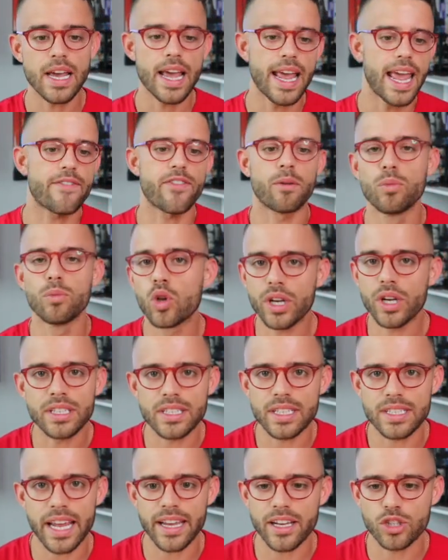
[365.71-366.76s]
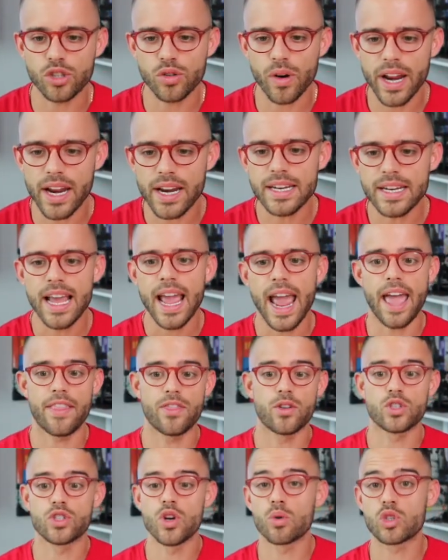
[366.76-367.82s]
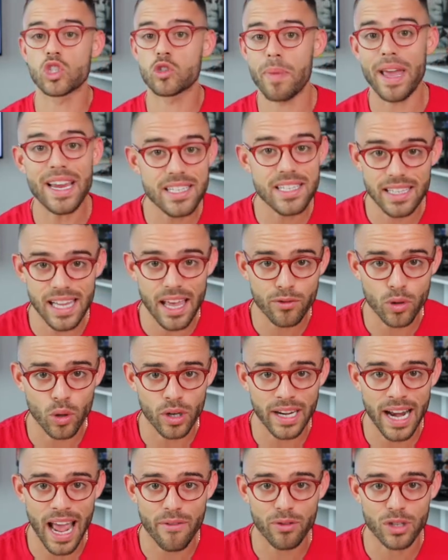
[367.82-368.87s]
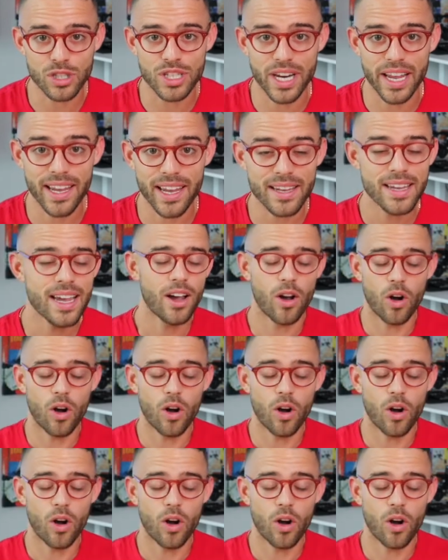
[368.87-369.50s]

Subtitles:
If I'm looking to take a trade and there's no space left on an average day,